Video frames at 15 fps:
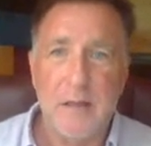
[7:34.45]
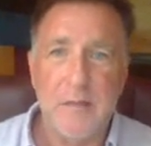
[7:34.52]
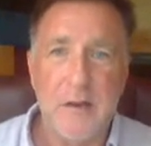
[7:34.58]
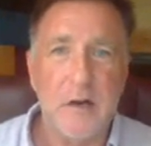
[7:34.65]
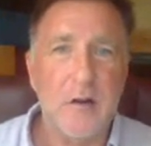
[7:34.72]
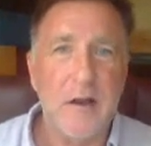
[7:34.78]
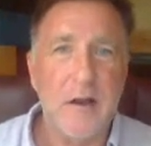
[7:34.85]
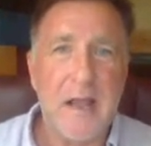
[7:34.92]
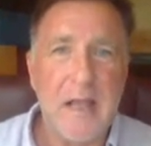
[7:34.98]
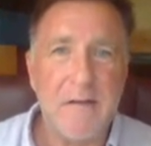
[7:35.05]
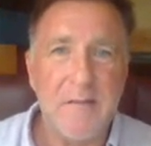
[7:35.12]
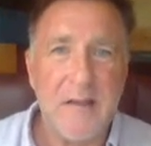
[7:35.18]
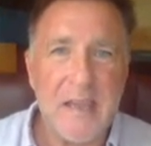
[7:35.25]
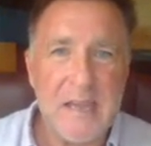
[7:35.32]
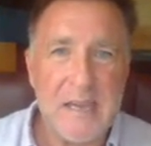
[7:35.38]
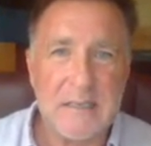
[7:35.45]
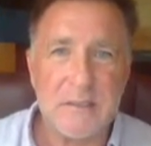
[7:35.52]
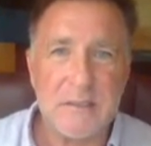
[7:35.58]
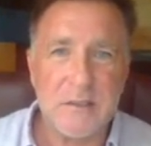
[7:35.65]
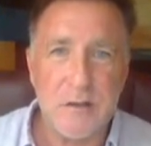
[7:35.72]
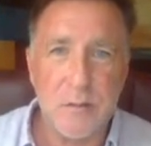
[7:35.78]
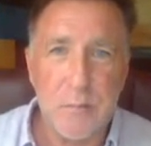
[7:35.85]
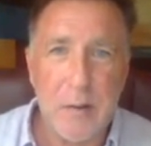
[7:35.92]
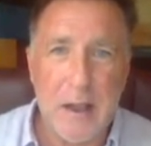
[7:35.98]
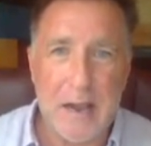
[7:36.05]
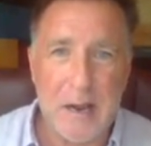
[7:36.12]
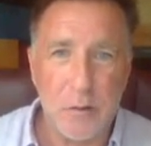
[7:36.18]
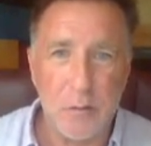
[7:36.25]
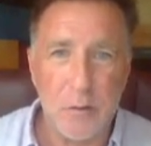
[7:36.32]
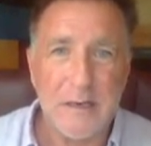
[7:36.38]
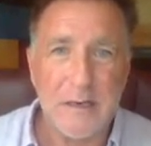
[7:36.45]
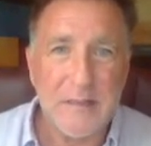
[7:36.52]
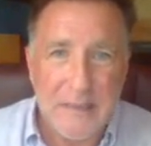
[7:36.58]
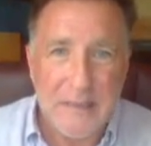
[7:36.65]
they're going to have extra power